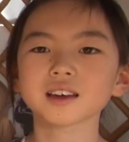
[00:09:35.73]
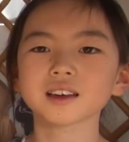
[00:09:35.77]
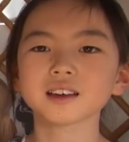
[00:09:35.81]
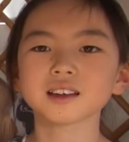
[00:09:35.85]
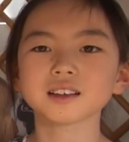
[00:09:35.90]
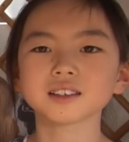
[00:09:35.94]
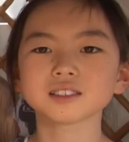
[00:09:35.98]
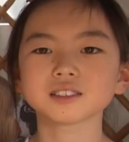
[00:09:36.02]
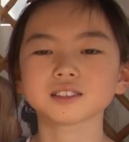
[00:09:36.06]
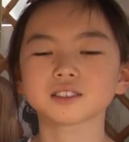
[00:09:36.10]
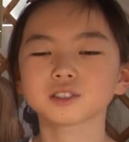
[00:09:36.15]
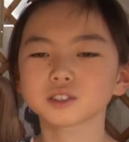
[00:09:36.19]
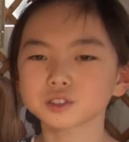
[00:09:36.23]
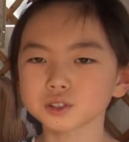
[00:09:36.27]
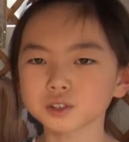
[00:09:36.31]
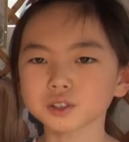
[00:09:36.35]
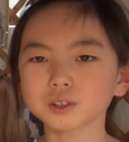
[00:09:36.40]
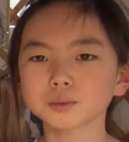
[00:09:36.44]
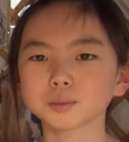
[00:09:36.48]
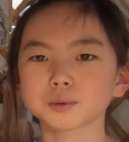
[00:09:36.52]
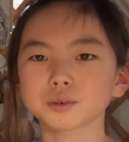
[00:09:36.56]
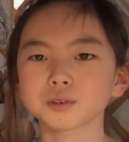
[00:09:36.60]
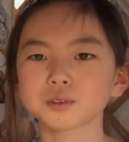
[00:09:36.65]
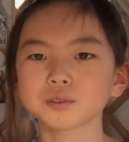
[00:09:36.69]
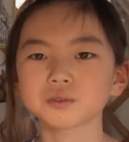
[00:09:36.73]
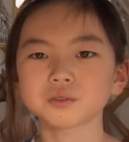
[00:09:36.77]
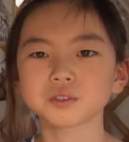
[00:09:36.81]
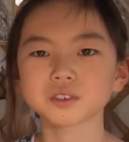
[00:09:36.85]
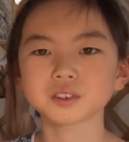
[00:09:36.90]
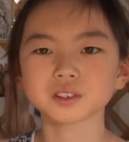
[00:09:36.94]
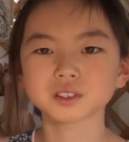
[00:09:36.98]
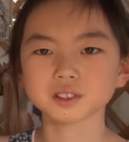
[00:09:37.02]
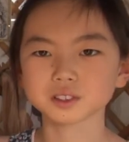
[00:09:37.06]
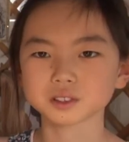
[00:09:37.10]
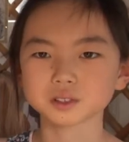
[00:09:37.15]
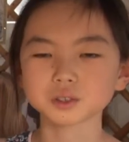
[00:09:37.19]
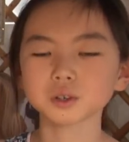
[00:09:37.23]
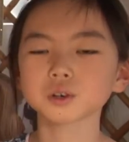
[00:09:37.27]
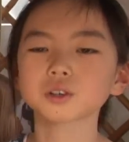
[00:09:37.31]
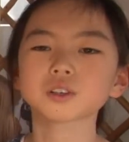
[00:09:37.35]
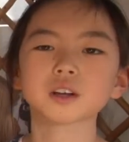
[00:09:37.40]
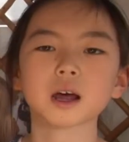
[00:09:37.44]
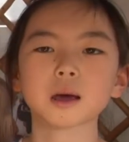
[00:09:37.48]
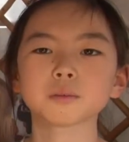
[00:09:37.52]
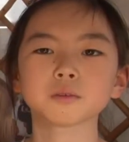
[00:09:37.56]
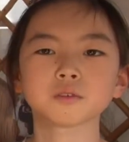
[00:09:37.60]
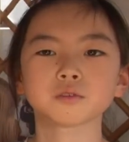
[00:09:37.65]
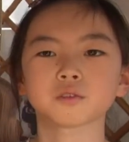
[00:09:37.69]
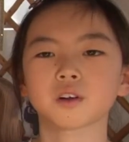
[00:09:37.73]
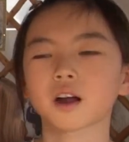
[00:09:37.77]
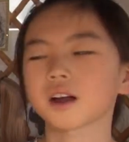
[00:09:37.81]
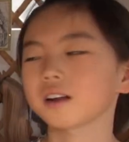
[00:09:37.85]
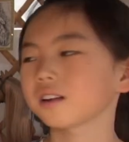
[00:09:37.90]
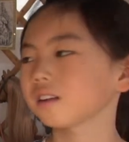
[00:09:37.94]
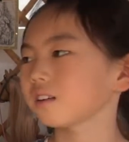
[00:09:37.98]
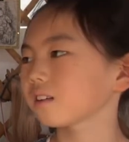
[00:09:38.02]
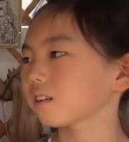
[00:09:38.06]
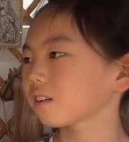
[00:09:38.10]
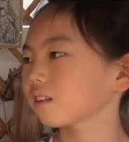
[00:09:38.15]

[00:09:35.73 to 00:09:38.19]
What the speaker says: is suitable for your type of writing.